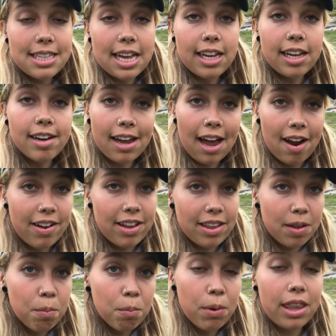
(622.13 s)
they could carry
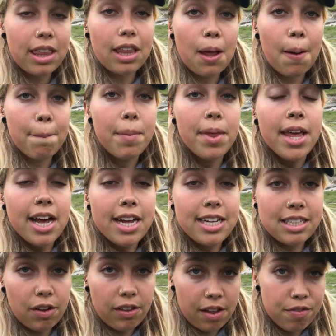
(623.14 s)
them with them
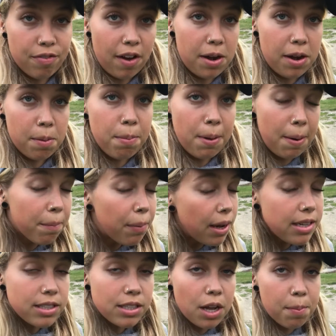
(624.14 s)
until they find a bin,
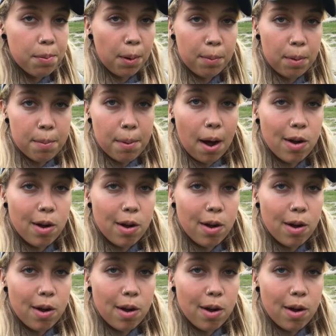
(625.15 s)
but it's no problem,